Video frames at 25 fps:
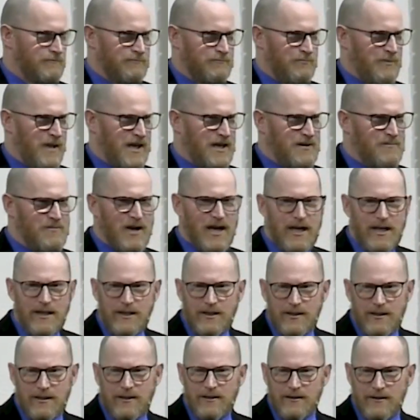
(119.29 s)

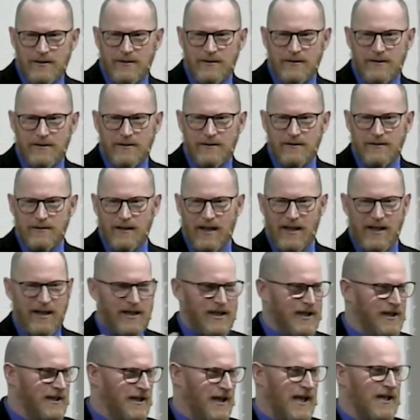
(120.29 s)
megabytes, I
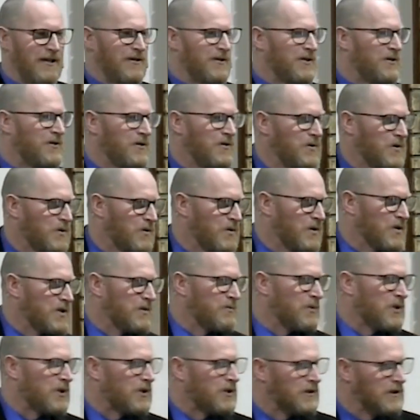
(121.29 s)
think. I don't know, it was real
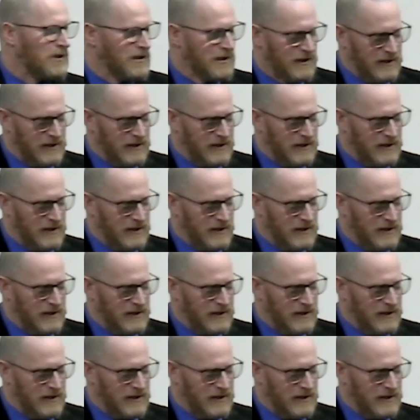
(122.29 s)
small.